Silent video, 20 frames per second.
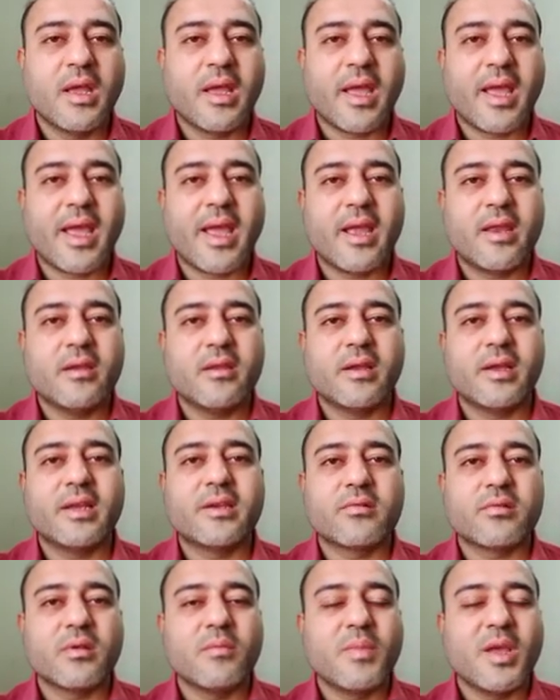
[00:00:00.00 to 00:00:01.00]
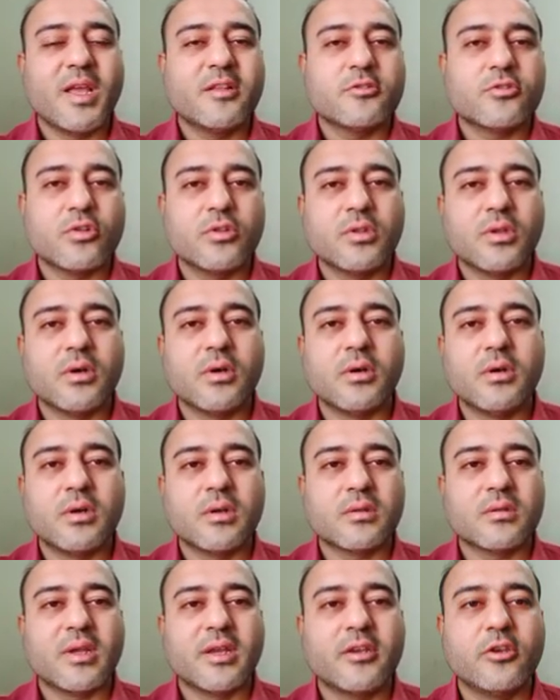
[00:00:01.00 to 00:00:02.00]
and it remains on the
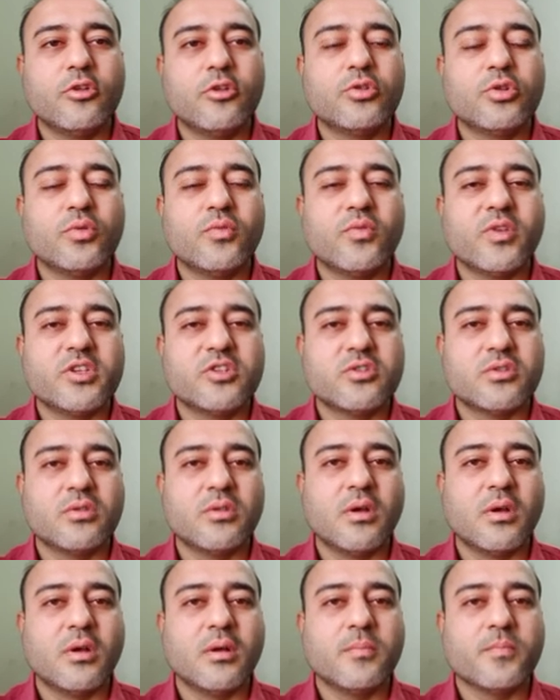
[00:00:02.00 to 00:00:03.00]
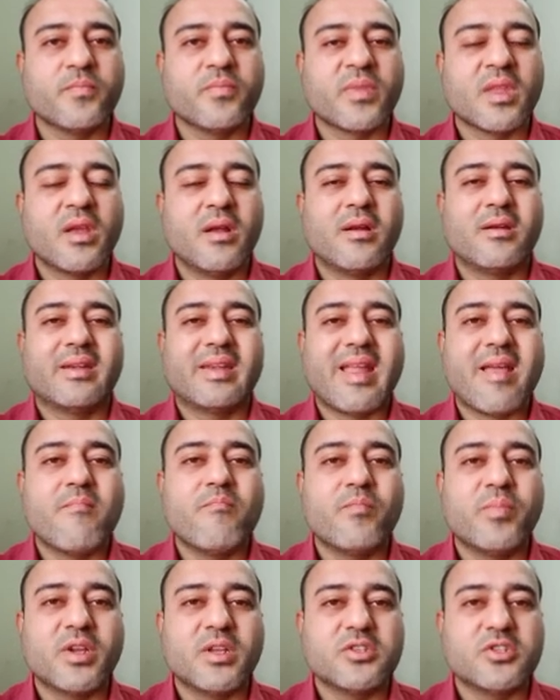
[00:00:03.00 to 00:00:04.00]
earth, and due to which the
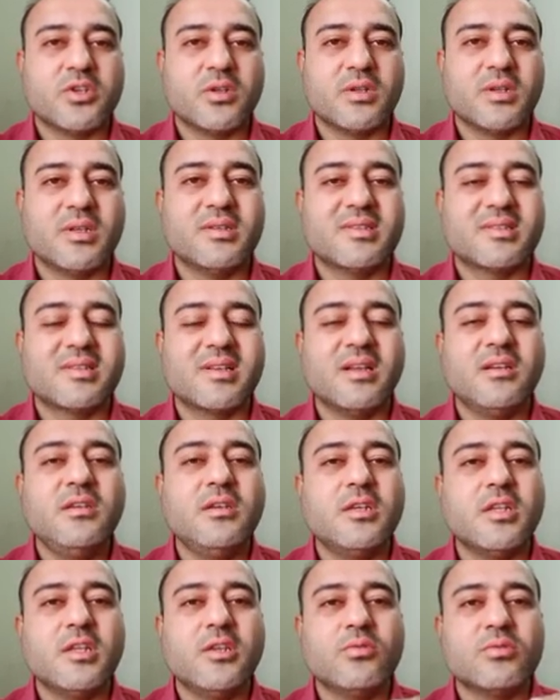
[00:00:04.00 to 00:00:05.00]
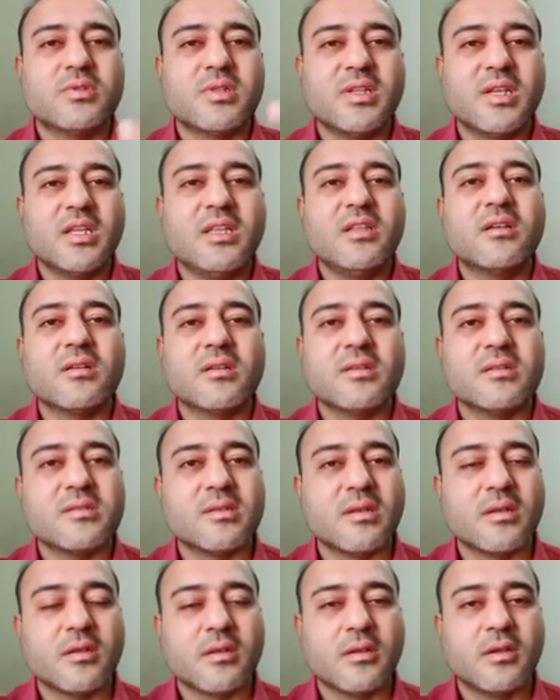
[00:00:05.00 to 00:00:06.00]
temperature is continuously
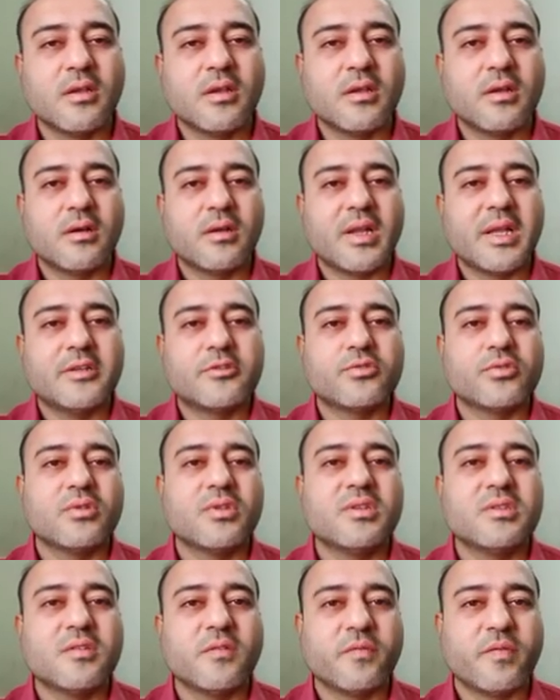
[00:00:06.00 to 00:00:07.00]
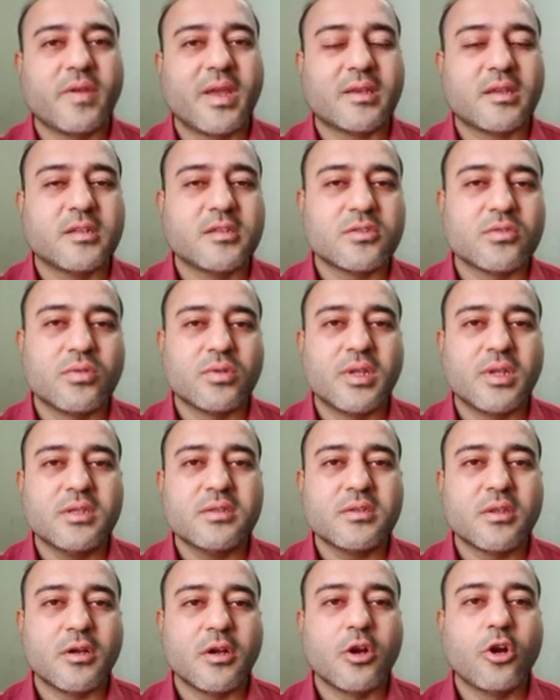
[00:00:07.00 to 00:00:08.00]
increasing, right? So this effect is known
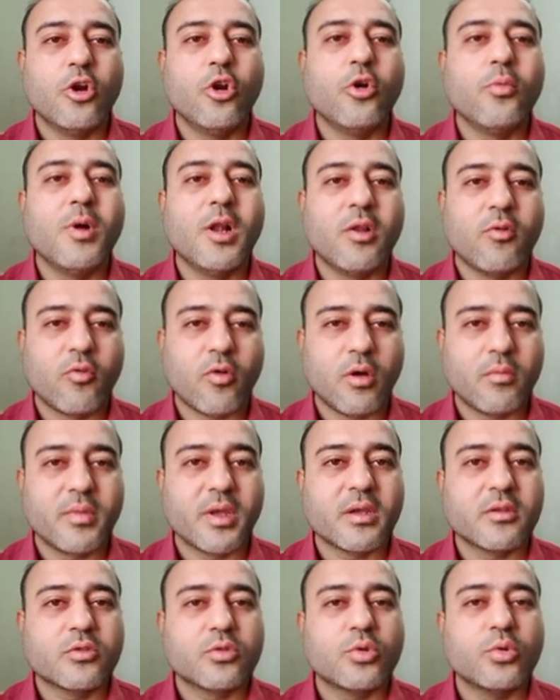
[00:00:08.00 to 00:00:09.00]
as global warming.